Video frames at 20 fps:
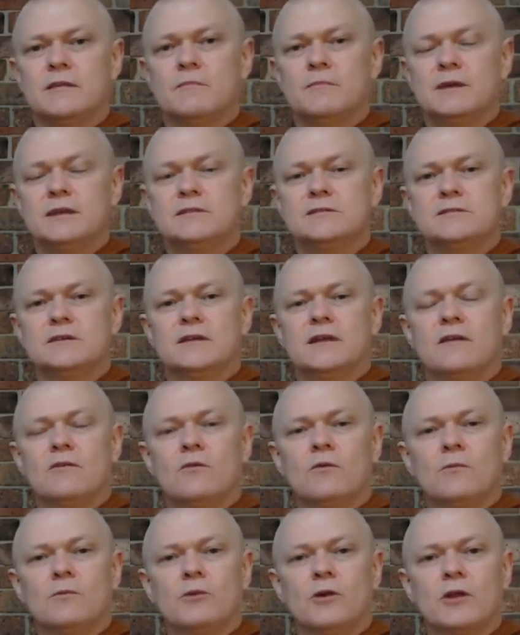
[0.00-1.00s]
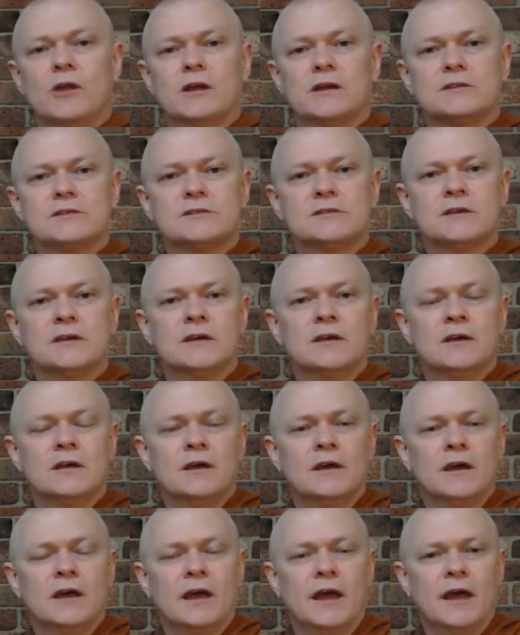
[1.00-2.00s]
That means that all products
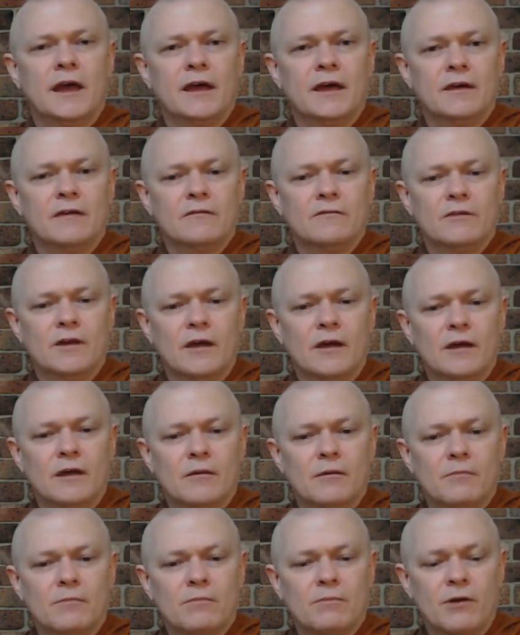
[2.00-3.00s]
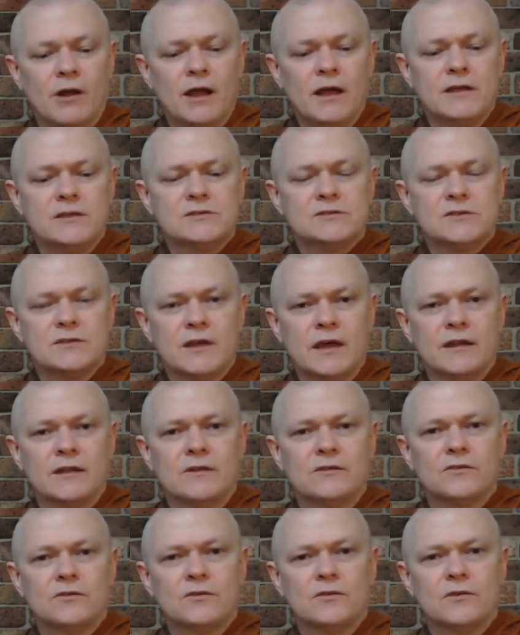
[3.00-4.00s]
have a price
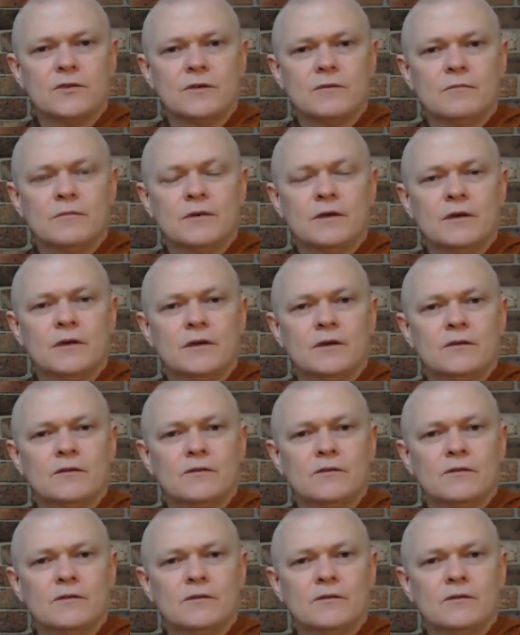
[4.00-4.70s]
added to them